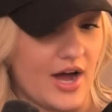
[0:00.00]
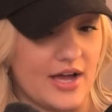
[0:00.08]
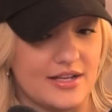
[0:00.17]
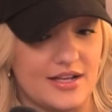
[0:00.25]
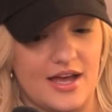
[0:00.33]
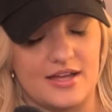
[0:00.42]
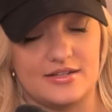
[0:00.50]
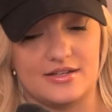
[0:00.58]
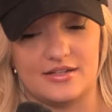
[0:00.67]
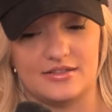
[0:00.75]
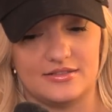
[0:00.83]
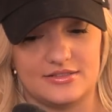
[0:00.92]
I had
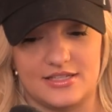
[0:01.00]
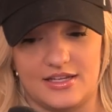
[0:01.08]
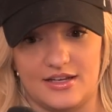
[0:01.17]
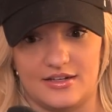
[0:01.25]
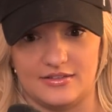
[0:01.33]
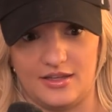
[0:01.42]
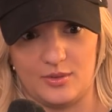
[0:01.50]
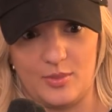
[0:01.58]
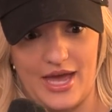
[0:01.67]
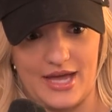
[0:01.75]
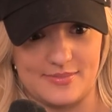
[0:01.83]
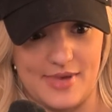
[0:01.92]
to get a little
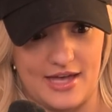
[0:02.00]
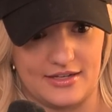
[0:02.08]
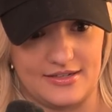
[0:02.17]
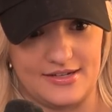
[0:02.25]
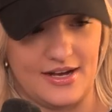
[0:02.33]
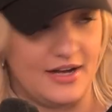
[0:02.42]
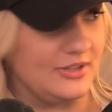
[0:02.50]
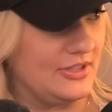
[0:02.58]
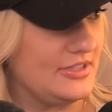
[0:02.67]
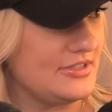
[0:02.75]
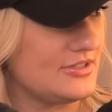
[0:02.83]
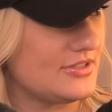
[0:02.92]
backpack in
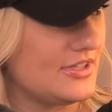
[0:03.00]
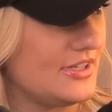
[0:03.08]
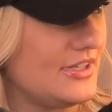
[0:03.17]
college.